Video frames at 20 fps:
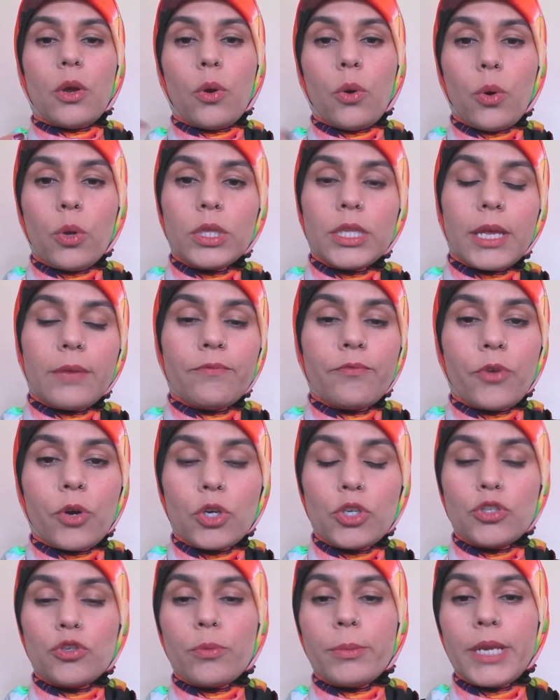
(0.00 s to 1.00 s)
hold them for
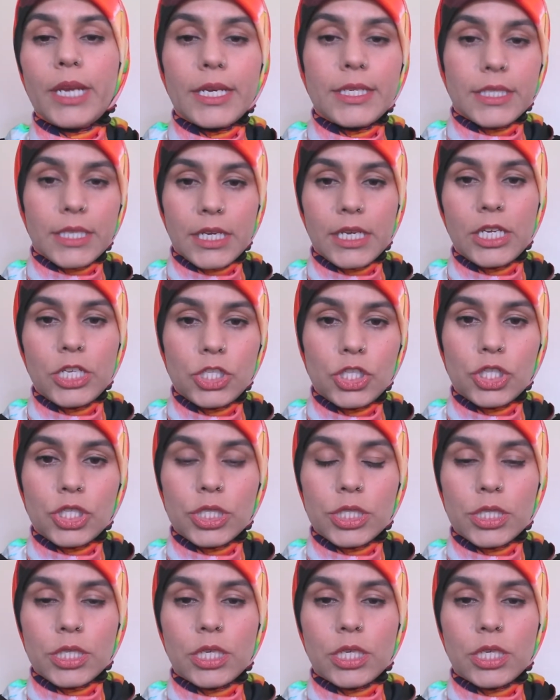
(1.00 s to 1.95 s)
2 minutes each